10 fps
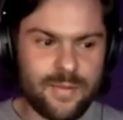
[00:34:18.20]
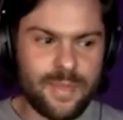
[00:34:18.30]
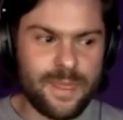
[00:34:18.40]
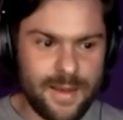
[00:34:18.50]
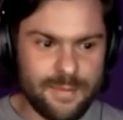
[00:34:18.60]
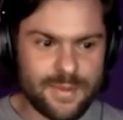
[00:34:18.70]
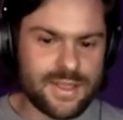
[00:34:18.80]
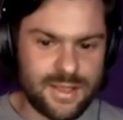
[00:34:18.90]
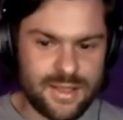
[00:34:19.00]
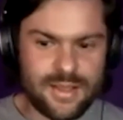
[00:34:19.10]

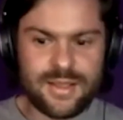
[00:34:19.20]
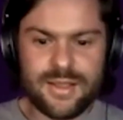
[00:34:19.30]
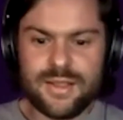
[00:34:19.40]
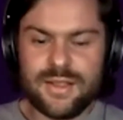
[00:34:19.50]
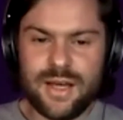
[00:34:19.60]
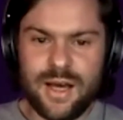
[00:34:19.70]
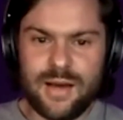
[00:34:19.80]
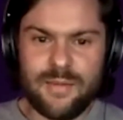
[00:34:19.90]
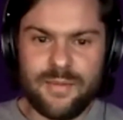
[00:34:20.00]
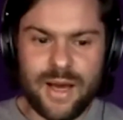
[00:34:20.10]
Epson,
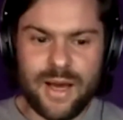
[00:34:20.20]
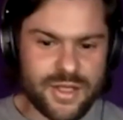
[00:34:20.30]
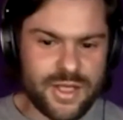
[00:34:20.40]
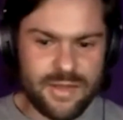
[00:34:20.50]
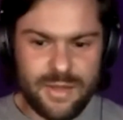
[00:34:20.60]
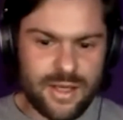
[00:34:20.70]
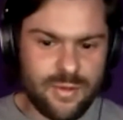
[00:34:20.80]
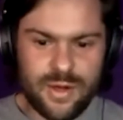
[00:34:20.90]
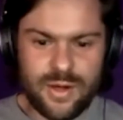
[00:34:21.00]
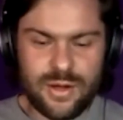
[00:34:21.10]
RGB
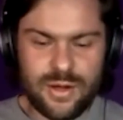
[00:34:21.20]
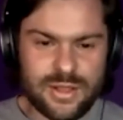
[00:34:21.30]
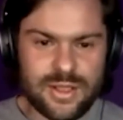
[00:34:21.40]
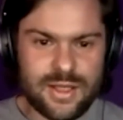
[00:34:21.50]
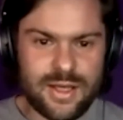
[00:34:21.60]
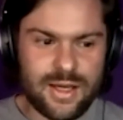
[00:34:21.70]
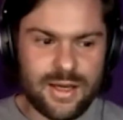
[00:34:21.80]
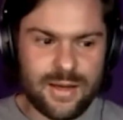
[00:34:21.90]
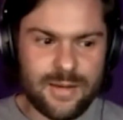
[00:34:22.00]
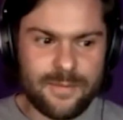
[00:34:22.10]
world,
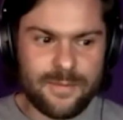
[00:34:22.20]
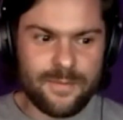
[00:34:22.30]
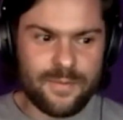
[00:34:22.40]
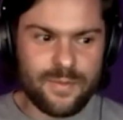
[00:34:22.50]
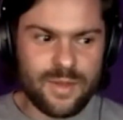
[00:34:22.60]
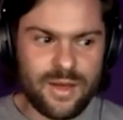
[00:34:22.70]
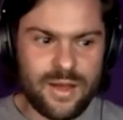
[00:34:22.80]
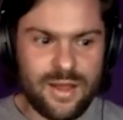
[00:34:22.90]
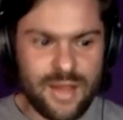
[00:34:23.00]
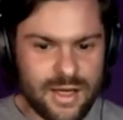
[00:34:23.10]

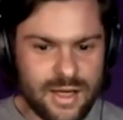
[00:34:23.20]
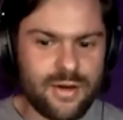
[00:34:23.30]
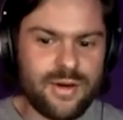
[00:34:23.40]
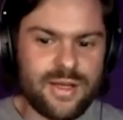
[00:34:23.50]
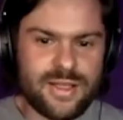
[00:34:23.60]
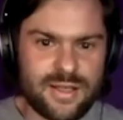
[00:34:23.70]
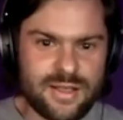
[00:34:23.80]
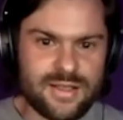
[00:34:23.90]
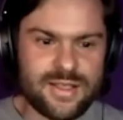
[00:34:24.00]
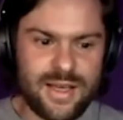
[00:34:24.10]
and then going
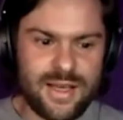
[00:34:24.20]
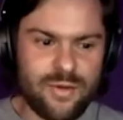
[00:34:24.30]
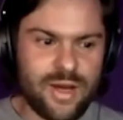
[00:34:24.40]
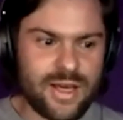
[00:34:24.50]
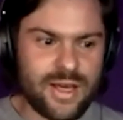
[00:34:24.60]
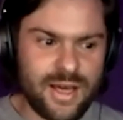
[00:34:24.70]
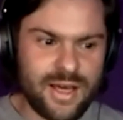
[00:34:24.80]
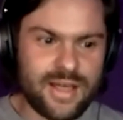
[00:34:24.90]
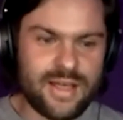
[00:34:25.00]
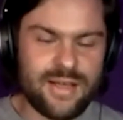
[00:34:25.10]
to
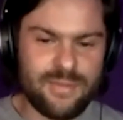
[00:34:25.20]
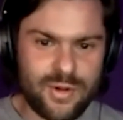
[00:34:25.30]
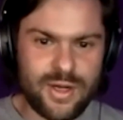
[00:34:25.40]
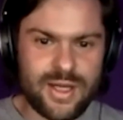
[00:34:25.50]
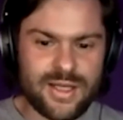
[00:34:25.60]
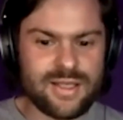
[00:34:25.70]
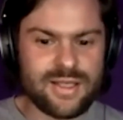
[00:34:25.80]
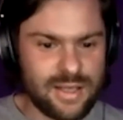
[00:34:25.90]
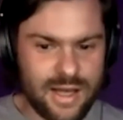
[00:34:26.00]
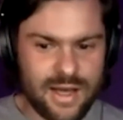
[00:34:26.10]
CMYK print
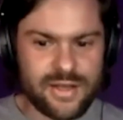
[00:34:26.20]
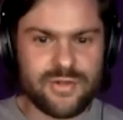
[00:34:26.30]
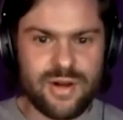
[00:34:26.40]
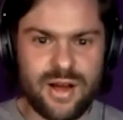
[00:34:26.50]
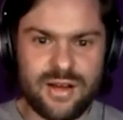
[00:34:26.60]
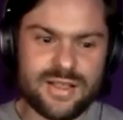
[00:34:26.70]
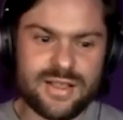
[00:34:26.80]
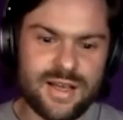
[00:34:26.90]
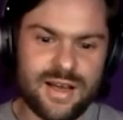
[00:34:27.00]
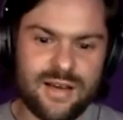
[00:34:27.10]
large run
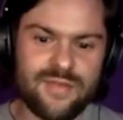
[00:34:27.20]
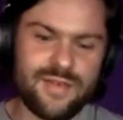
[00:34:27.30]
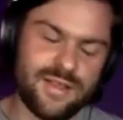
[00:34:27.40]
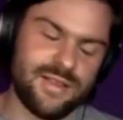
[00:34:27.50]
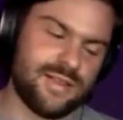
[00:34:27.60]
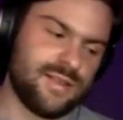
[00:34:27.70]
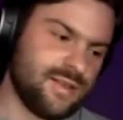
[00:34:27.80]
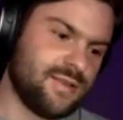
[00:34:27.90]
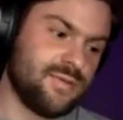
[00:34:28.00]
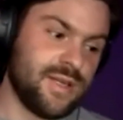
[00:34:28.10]
stuff is
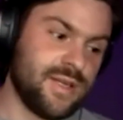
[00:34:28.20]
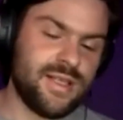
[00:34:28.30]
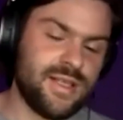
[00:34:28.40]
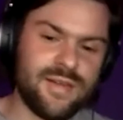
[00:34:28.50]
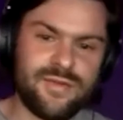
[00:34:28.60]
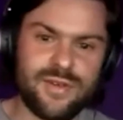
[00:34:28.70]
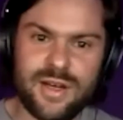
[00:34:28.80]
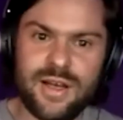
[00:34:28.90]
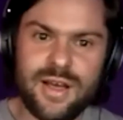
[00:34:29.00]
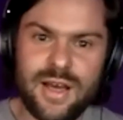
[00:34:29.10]
really different.
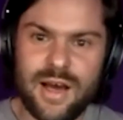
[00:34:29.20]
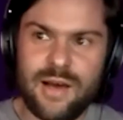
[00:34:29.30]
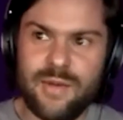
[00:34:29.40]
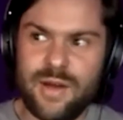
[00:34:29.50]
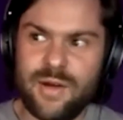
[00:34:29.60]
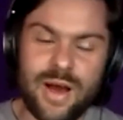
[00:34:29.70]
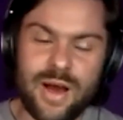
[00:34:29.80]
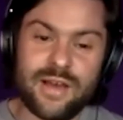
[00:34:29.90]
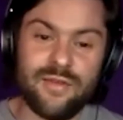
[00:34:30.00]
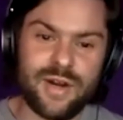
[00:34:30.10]
And
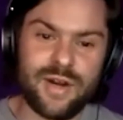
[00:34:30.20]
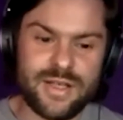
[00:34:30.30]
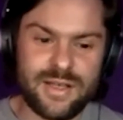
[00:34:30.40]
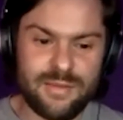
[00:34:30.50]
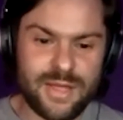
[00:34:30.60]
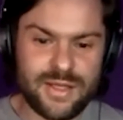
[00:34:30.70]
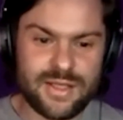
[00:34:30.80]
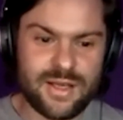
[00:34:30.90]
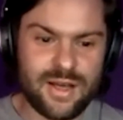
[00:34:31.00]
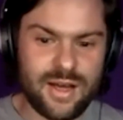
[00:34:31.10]
quite confronting, because
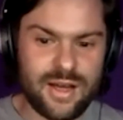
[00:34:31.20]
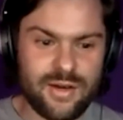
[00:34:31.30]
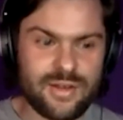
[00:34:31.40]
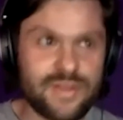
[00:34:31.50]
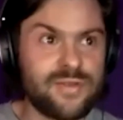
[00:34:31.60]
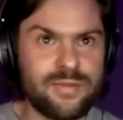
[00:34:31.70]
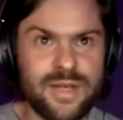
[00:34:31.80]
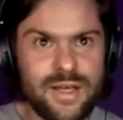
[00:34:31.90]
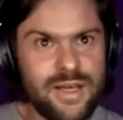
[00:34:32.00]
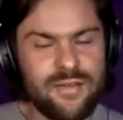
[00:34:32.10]
it kind of goes from
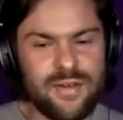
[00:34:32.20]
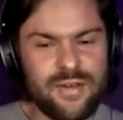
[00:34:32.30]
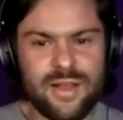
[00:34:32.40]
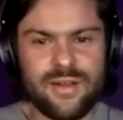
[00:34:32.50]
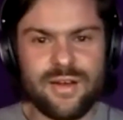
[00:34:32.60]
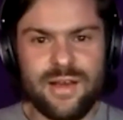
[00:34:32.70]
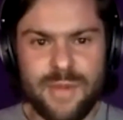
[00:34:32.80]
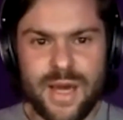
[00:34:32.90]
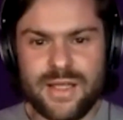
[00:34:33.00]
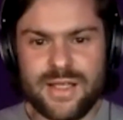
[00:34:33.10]
everything looking
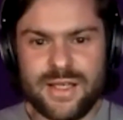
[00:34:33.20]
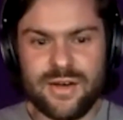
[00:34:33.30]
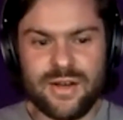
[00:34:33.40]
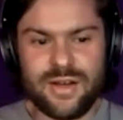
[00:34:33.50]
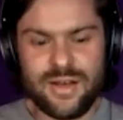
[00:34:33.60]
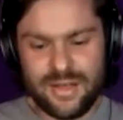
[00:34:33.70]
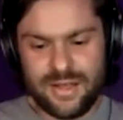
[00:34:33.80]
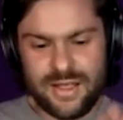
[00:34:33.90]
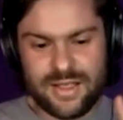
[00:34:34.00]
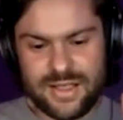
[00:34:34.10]
amazing on
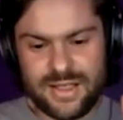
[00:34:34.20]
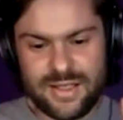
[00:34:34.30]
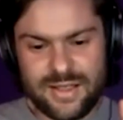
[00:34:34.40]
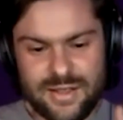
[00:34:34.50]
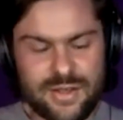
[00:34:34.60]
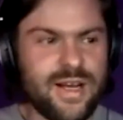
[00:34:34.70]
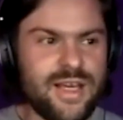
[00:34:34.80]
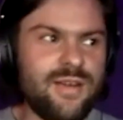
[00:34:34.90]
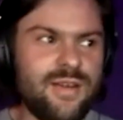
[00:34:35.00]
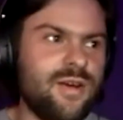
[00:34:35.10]
this
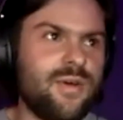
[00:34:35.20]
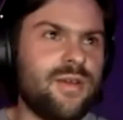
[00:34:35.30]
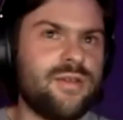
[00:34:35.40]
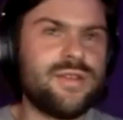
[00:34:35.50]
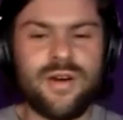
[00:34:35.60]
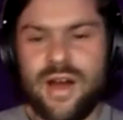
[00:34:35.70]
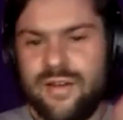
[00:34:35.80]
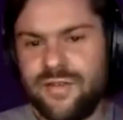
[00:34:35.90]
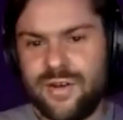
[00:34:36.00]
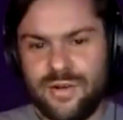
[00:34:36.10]
screen, you know, whether it's your
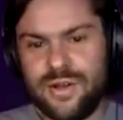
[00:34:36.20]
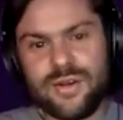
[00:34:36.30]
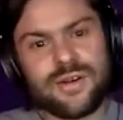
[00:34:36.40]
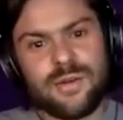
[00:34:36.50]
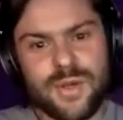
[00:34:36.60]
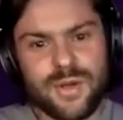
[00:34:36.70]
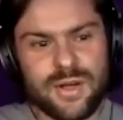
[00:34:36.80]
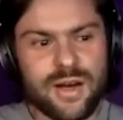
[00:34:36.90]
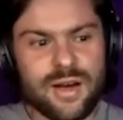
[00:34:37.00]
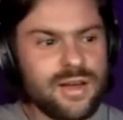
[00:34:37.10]
iPhone or your
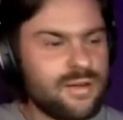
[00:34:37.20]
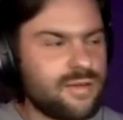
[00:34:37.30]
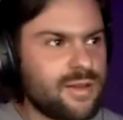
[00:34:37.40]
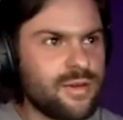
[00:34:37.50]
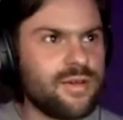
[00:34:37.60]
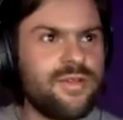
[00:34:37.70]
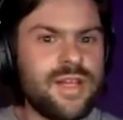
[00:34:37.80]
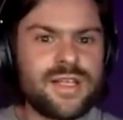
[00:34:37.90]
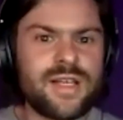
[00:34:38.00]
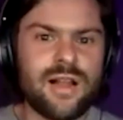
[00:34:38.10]
computer, with all of
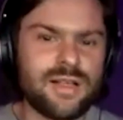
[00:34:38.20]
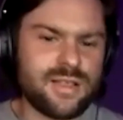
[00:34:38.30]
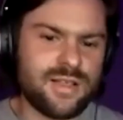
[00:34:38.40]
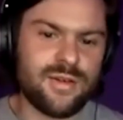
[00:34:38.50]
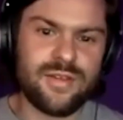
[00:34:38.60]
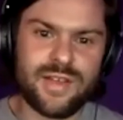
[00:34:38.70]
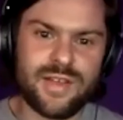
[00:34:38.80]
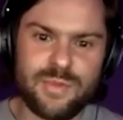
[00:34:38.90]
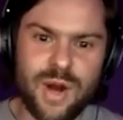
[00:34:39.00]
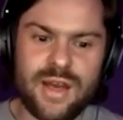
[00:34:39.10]
these colors and all of
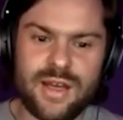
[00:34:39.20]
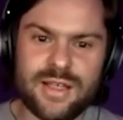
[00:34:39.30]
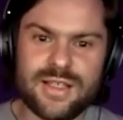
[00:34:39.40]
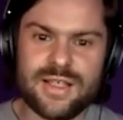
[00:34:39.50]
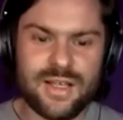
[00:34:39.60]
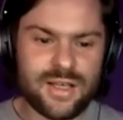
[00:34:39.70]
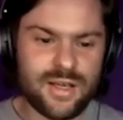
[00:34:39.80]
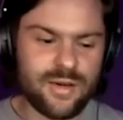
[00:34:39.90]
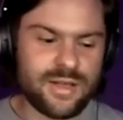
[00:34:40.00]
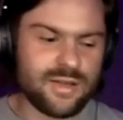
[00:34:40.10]
this brightness,
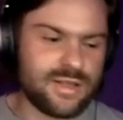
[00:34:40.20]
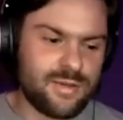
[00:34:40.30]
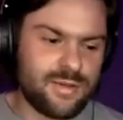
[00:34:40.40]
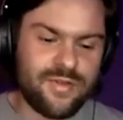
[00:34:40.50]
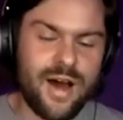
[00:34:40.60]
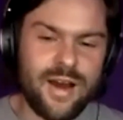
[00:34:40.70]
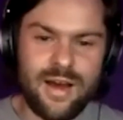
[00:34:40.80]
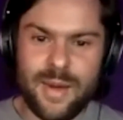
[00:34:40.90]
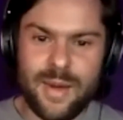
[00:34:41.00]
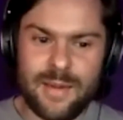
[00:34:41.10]
going onto a fine
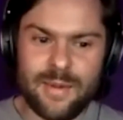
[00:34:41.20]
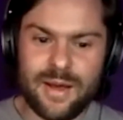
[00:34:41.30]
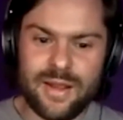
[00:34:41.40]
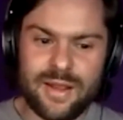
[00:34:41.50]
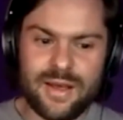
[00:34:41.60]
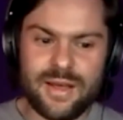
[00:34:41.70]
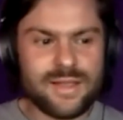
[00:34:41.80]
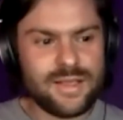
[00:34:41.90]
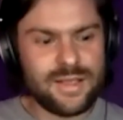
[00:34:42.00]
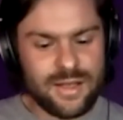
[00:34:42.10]
art paper that,
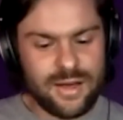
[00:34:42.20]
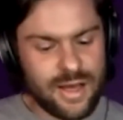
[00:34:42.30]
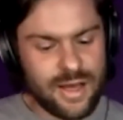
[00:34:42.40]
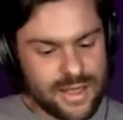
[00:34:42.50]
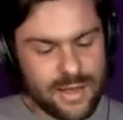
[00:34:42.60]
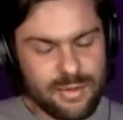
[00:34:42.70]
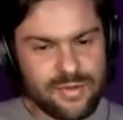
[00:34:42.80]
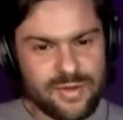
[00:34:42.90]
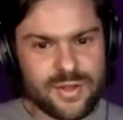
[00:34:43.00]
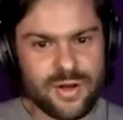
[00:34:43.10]
you know, has a heap of
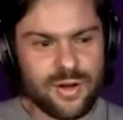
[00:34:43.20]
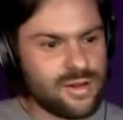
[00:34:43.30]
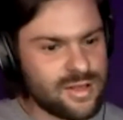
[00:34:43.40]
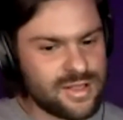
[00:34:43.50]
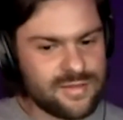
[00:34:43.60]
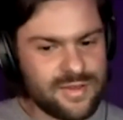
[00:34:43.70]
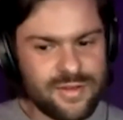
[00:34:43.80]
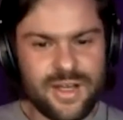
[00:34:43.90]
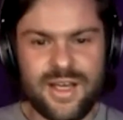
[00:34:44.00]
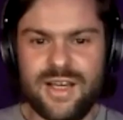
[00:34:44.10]
control, lots of
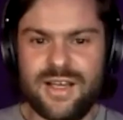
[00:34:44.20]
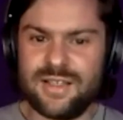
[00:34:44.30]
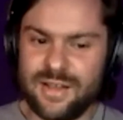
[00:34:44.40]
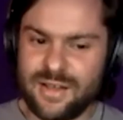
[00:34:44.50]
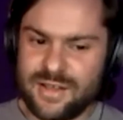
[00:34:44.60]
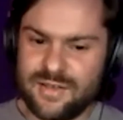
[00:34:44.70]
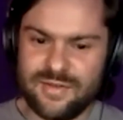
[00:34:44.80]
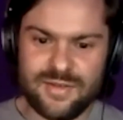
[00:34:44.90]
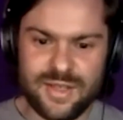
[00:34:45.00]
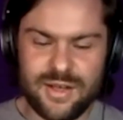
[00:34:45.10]
different inks, lots of,
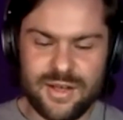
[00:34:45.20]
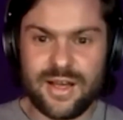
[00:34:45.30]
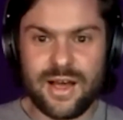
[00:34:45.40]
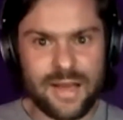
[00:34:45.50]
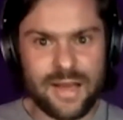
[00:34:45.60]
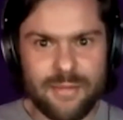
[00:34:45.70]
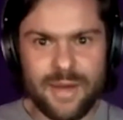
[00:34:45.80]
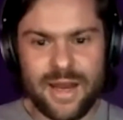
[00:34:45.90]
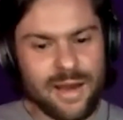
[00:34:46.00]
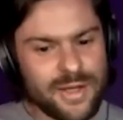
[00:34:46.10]
you know, color
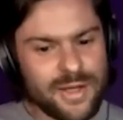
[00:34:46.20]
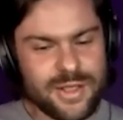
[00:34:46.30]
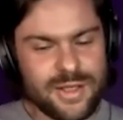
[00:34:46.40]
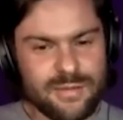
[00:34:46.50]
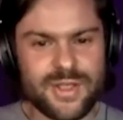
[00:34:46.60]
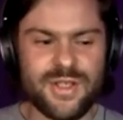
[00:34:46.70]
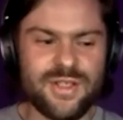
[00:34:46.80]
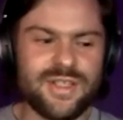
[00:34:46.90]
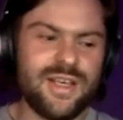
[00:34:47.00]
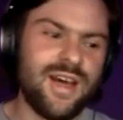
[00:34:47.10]
gamut, how much you can
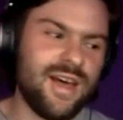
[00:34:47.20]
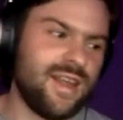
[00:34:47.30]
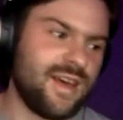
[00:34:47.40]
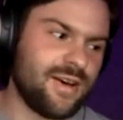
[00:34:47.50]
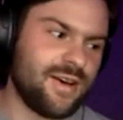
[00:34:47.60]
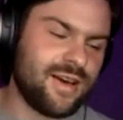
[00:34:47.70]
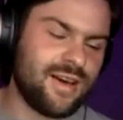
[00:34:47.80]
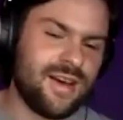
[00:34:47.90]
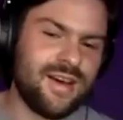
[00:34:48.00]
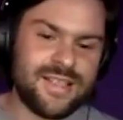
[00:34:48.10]
produce, and then
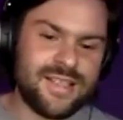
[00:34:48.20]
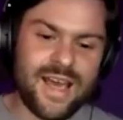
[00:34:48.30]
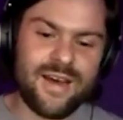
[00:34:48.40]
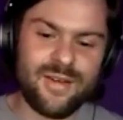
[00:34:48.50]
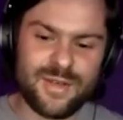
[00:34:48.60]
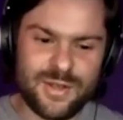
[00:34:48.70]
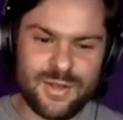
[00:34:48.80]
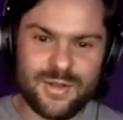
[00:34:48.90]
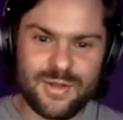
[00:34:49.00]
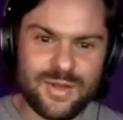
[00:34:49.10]
going down
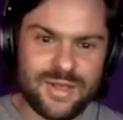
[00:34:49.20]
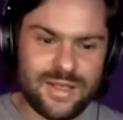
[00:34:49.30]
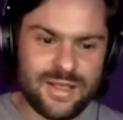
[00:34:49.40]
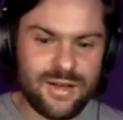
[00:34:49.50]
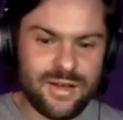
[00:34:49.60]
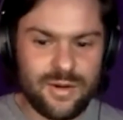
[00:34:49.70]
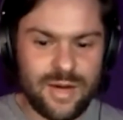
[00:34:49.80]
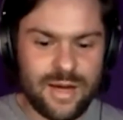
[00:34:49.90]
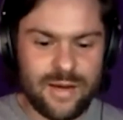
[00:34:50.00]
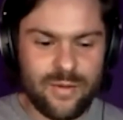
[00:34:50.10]
to, you know,
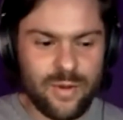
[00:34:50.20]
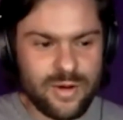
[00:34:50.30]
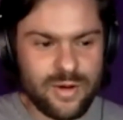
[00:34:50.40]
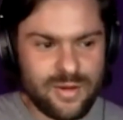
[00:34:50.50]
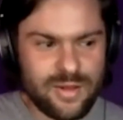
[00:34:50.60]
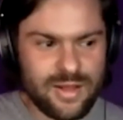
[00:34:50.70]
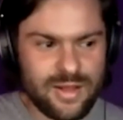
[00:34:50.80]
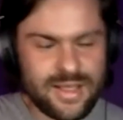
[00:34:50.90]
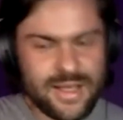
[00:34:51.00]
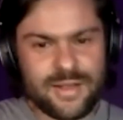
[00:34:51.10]
what the
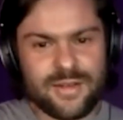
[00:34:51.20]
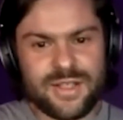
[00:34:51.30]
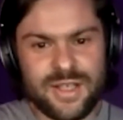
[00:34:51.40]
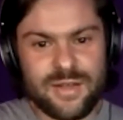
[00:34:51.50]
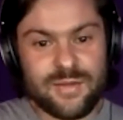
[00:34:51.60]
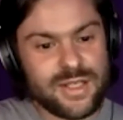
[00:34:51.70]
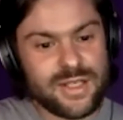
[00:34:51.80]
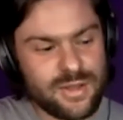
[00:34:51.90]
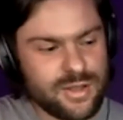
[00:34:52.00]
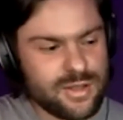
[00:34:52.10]
technology that we
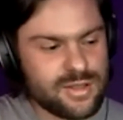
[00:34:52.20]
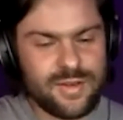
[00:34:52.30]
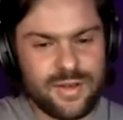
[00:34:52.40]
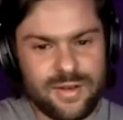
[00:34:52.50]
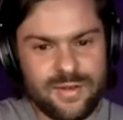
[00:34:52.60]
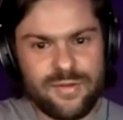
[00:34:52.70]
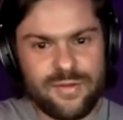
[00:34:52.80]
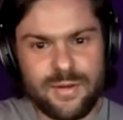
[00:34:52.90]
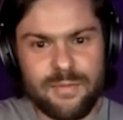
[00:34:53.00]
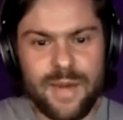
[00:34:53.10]
still use for
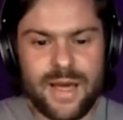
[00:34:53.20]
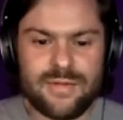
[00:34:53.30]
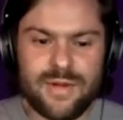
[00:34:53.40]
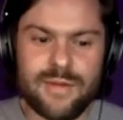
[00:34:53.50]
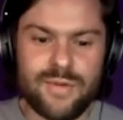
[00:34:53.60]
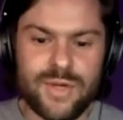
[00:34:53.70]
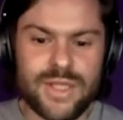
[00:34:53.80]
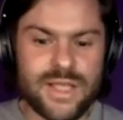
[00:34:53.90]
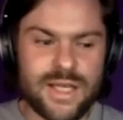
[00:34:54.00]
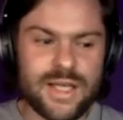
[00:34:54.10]
mass run
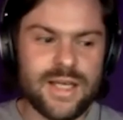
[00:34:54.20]
printing,